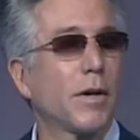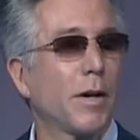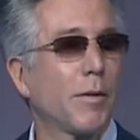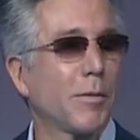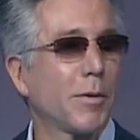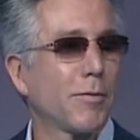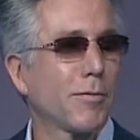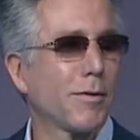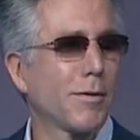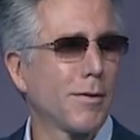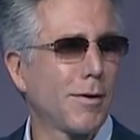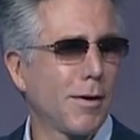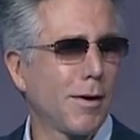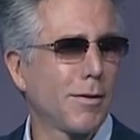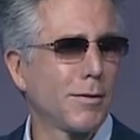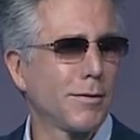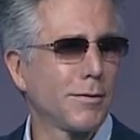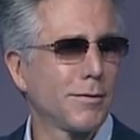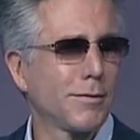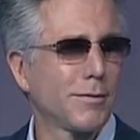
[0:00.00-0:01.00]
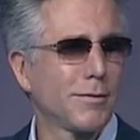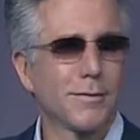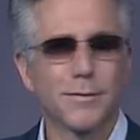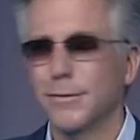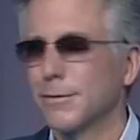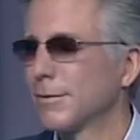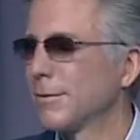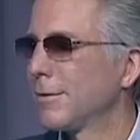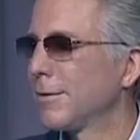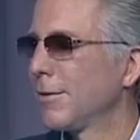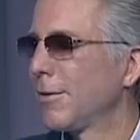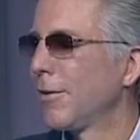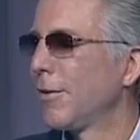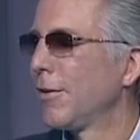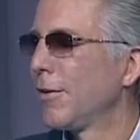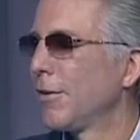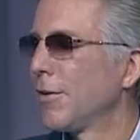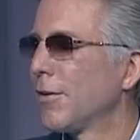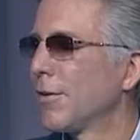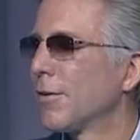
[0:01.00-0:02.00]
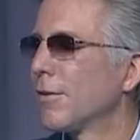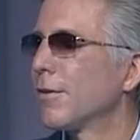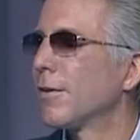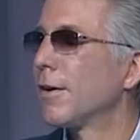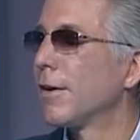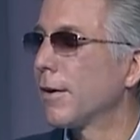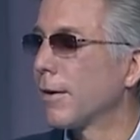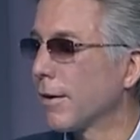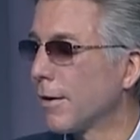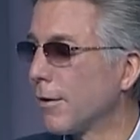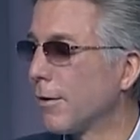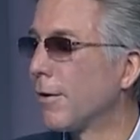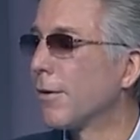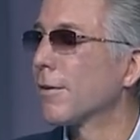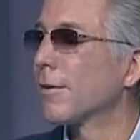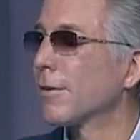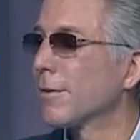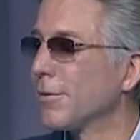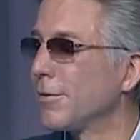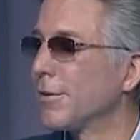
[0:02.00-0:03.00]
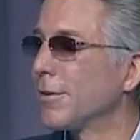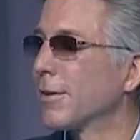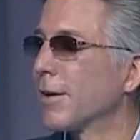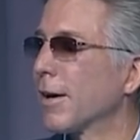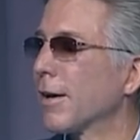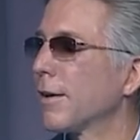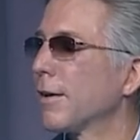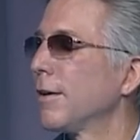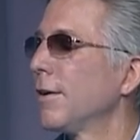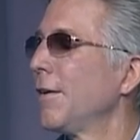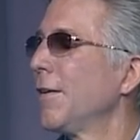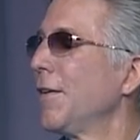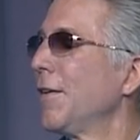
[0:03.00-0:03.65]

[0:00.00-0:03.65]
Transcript: Amityville, Long Island? Yeah, the horror, you got it.